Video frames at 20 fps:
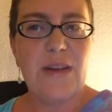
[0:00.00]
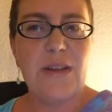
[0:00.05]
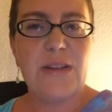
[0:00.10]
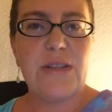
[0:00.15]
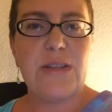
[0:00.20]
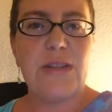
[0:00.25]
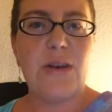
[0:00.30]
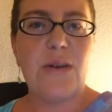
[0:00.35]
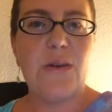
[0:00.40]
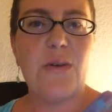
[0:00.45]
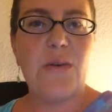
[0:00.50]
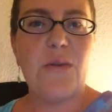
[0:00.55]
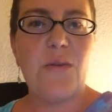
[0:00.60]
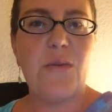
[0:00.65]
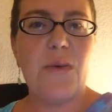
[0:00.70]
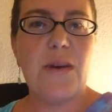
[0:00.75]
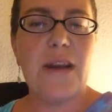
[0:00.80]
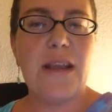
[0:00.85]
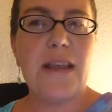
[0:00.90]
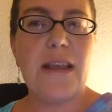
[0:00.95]
So
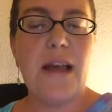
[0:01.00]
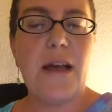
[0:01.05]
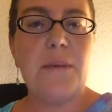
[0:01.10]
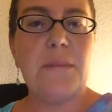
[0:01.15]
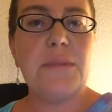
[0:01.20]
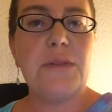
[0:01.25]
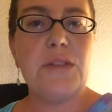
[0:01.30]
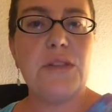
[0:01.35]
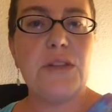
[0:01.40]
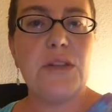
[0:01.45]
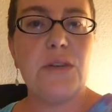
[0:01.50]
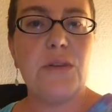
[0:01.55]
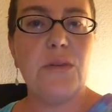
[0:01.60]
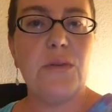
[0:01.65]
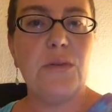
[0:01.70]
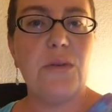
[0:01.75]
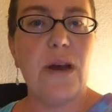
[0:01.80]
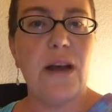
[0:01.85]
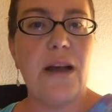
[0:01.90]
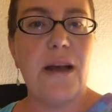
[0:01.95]
when it comes
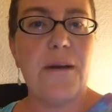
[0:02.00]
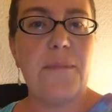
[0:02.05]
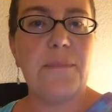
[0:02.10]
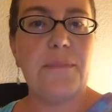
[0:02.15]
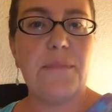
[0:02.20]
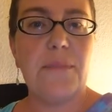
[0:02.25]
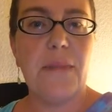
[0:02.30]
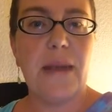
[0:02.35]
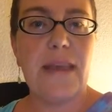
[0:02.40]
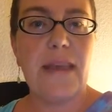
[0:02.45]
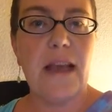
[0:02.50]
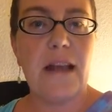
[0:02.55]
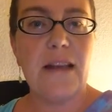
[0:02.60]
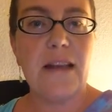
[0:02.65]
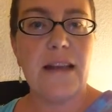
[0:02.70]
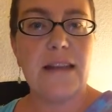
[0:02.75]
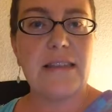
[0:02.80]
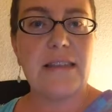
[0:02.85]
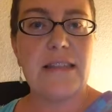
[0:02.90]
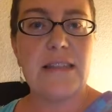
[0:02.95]
to my
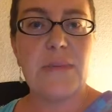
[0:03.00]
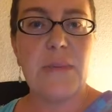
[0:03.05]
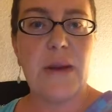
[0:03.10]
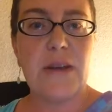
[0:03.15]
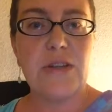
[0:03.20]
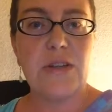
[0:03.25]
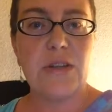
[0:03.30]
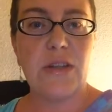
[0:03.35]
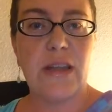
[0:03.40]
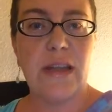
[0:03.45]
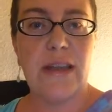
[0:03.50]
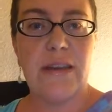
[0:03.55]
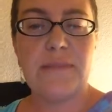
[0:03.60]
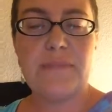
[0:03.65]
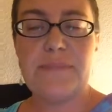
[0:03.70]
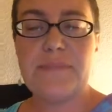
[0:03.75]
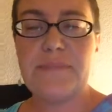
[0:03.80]
youngest especially,